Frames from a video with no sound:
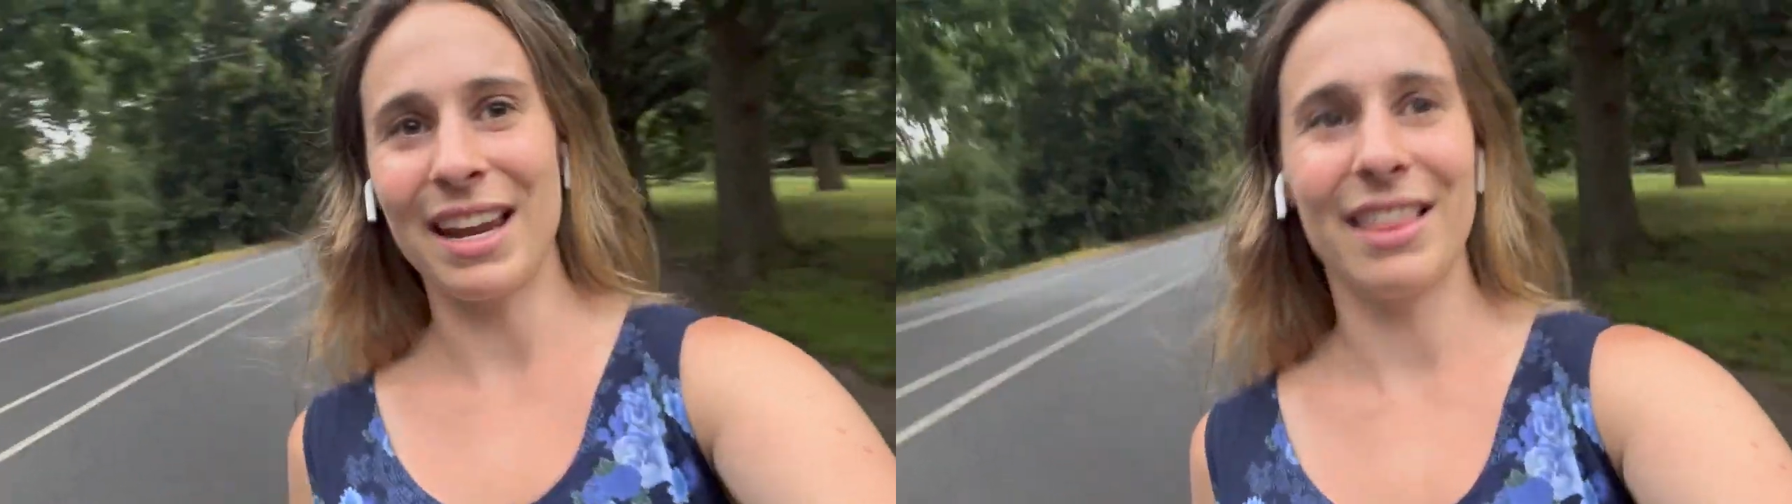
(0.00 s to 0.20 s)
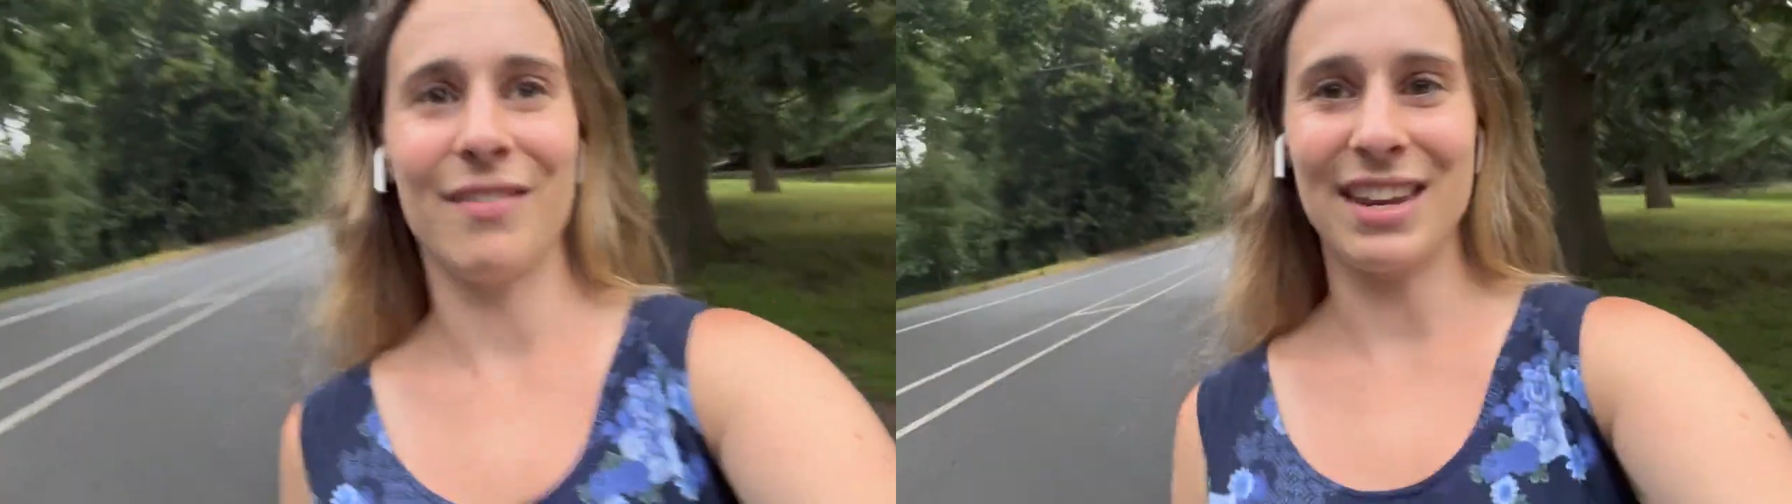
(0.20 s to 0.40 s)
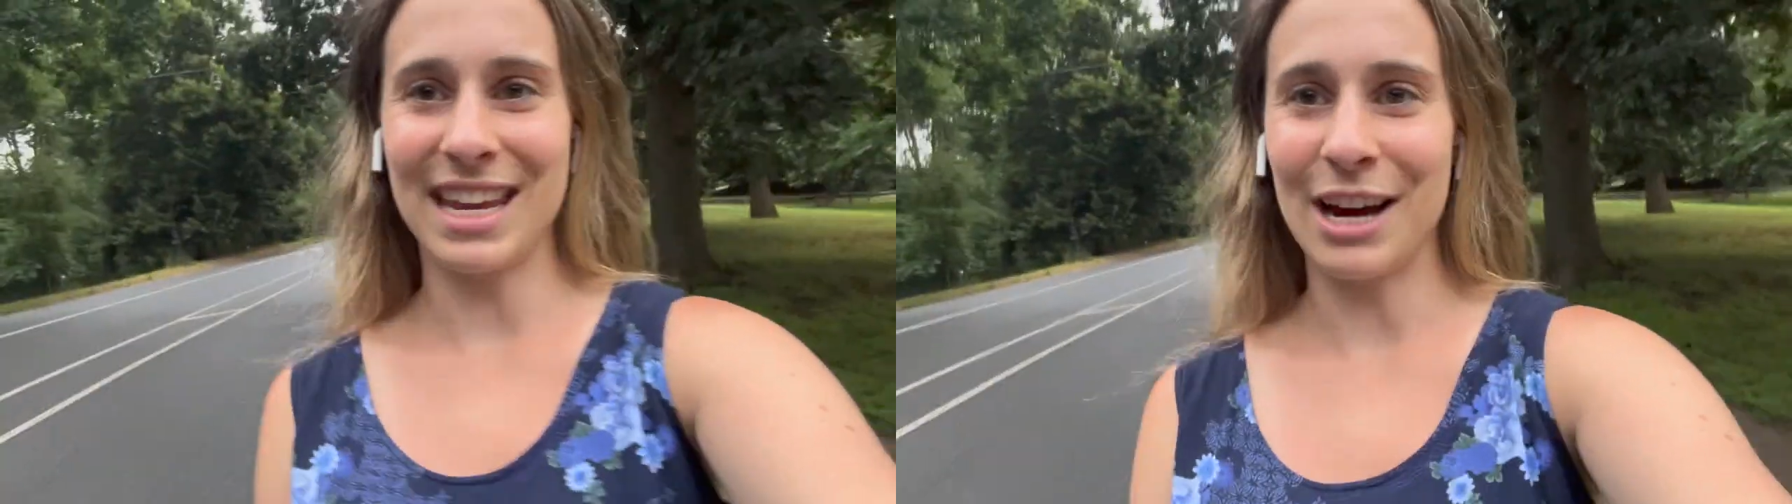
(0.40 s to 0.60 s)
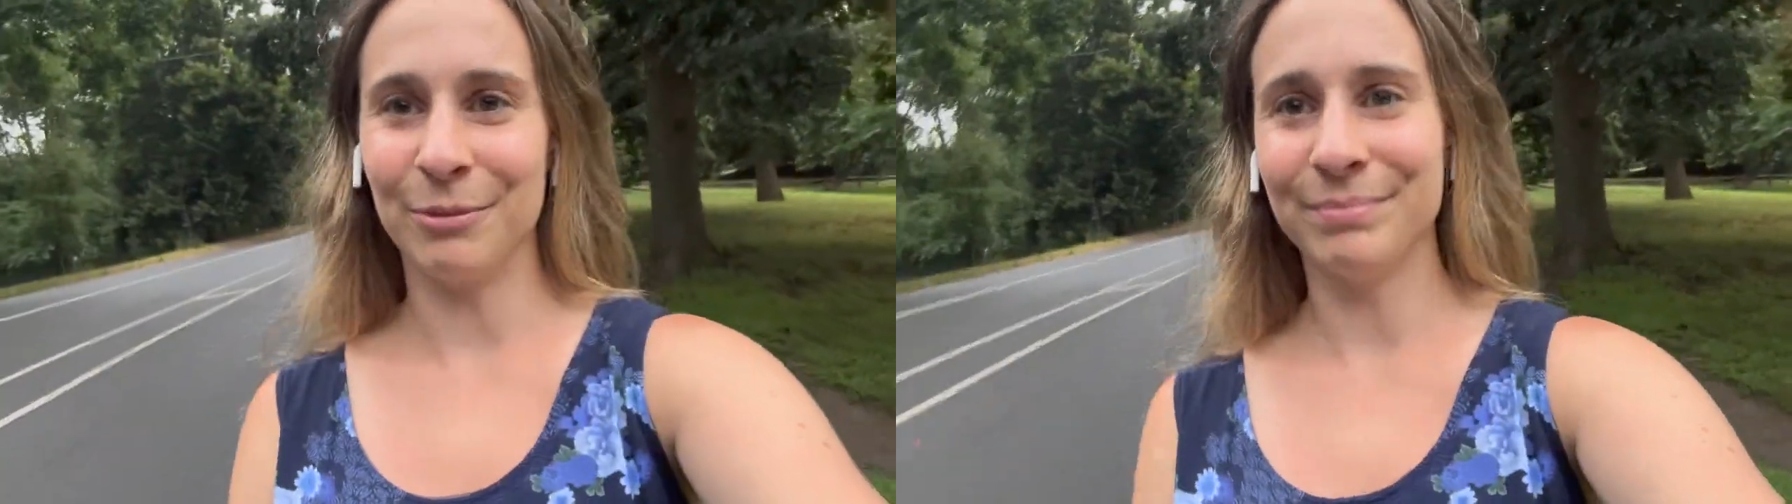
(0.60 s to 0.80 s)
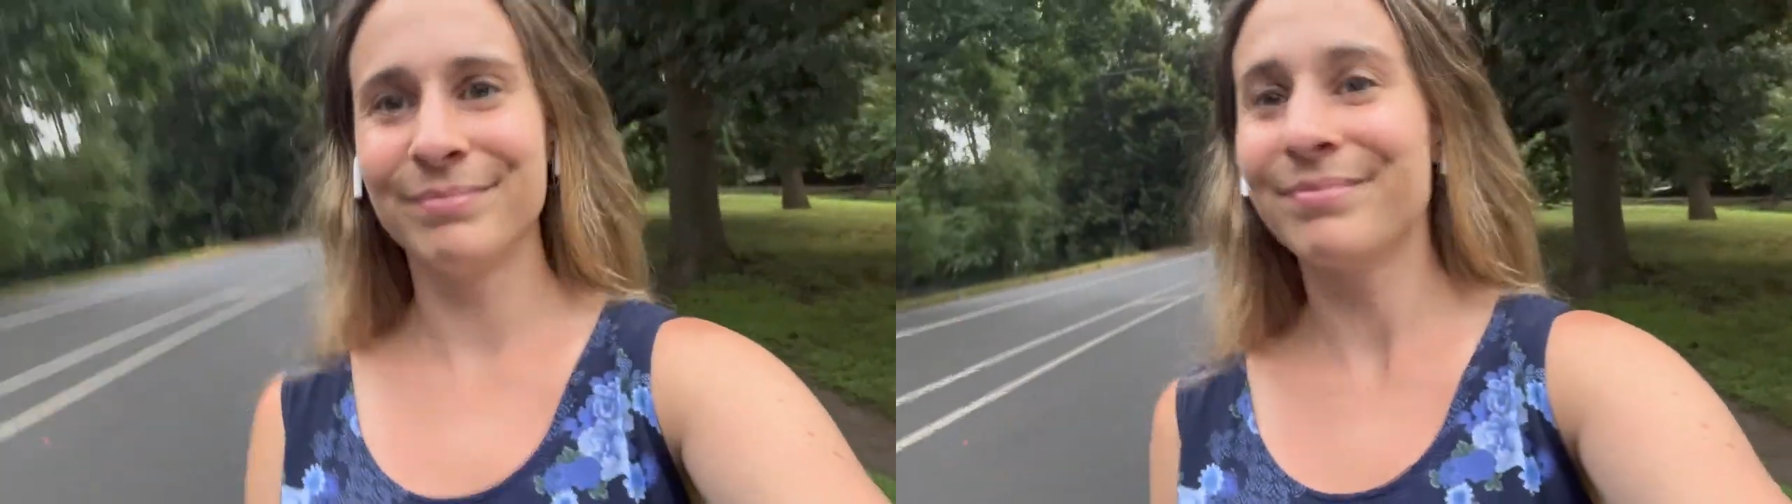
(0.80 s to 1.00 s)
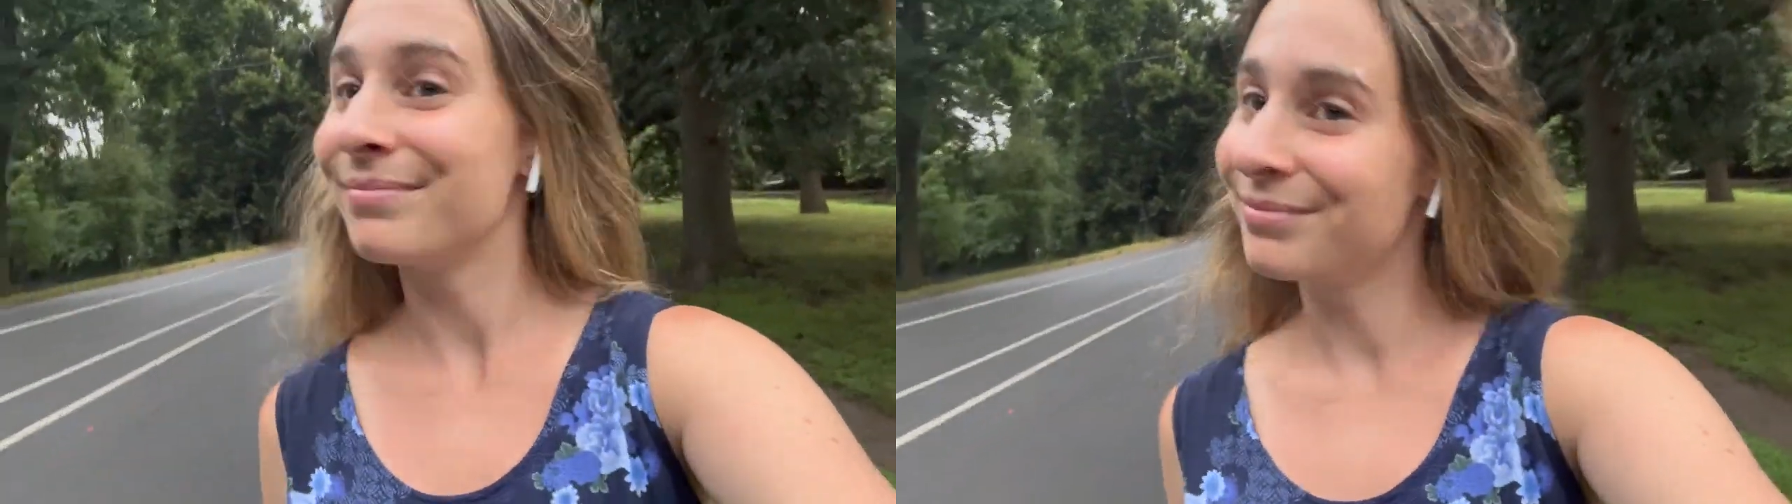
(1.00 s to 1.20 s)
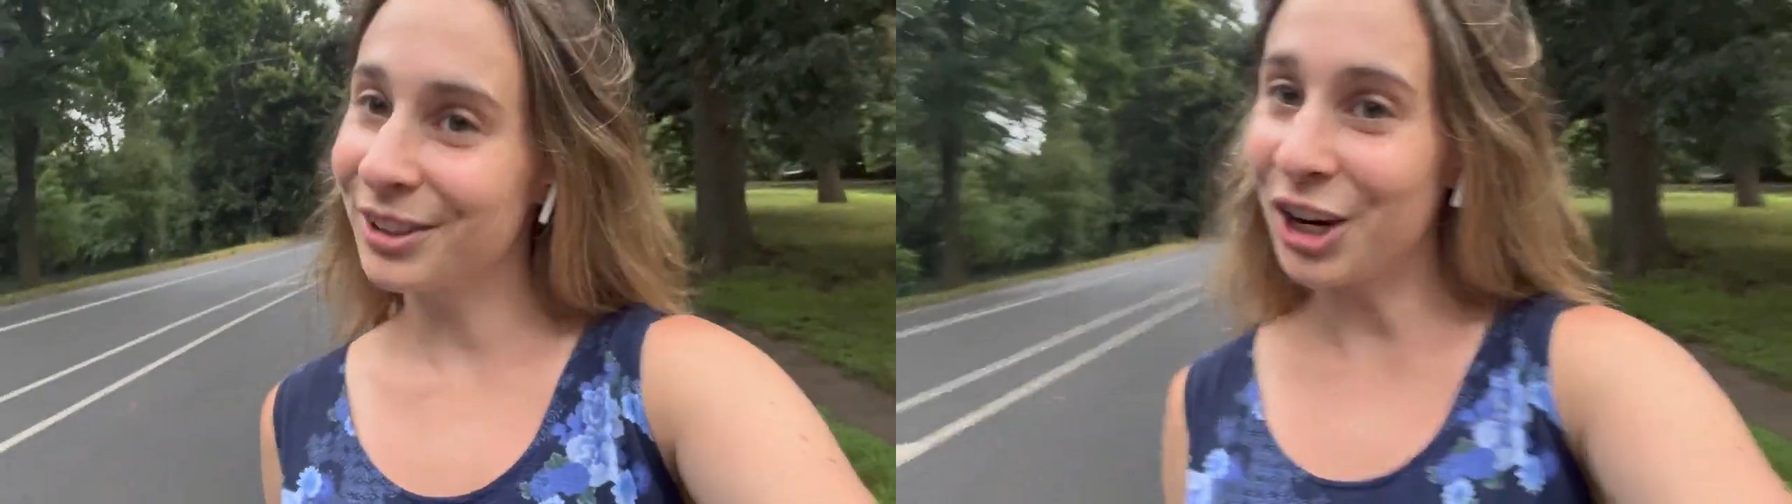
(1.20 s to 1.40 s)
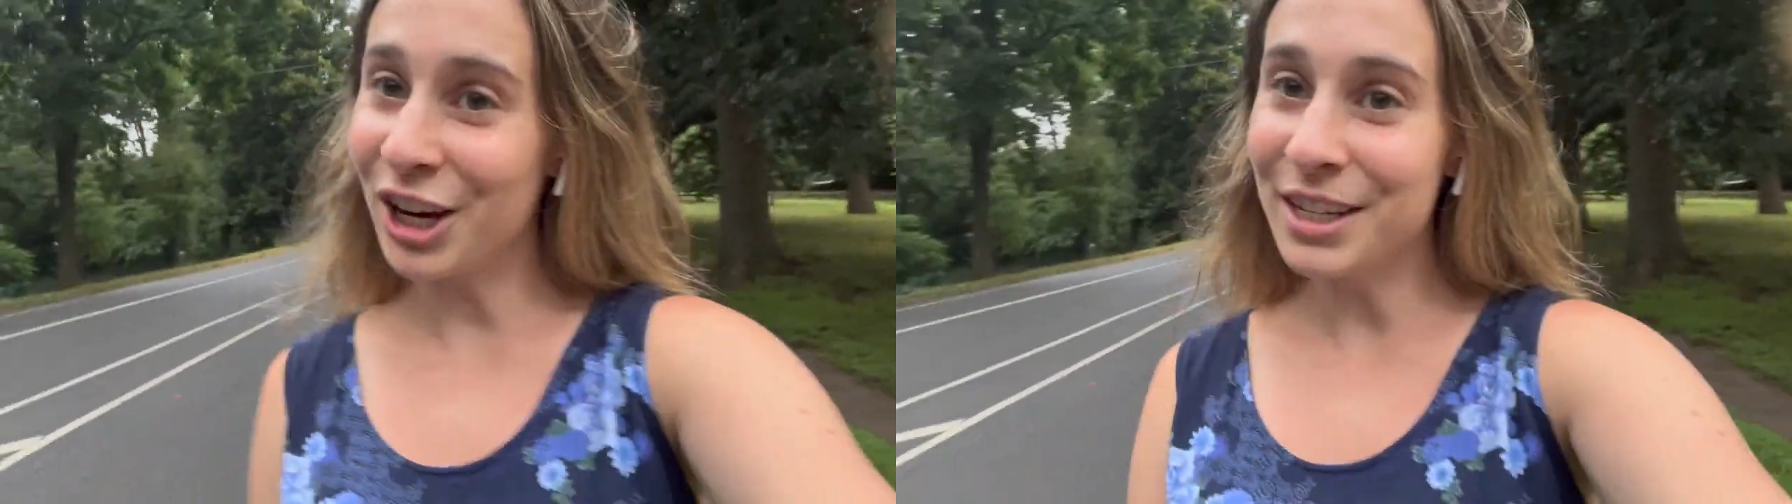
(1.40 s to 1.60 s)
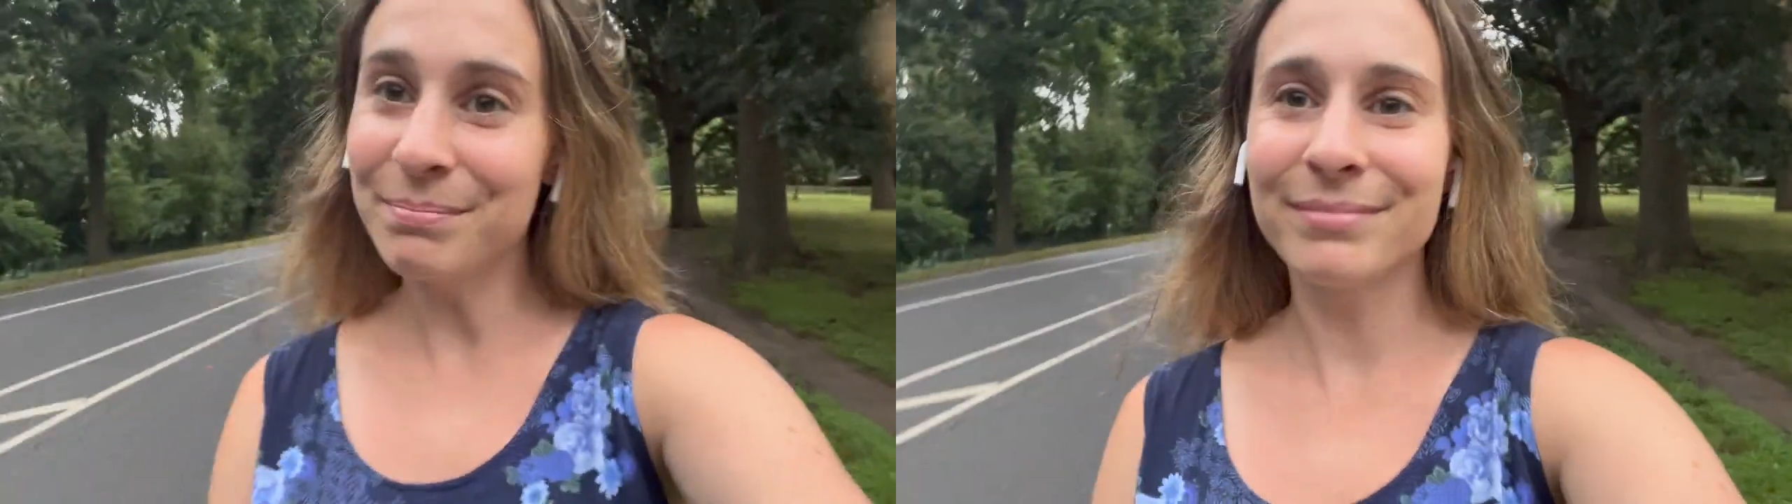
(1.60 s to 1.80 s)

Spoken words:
of the video, good.